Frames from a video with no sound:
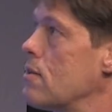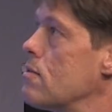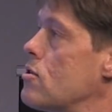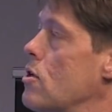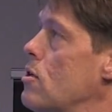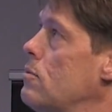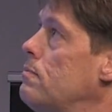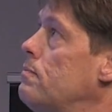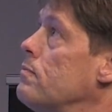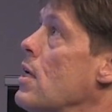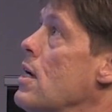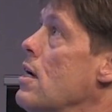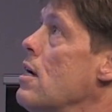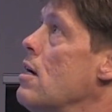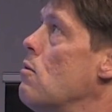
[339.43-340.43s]
So
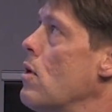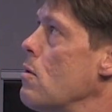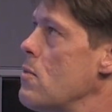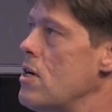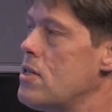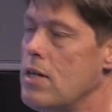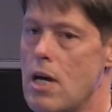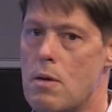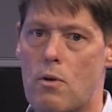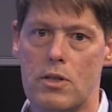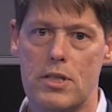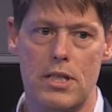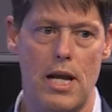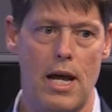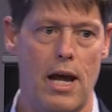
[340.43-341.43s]
what I'm going to tell you about
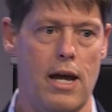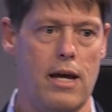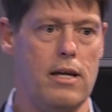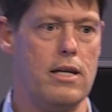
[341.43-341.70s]
today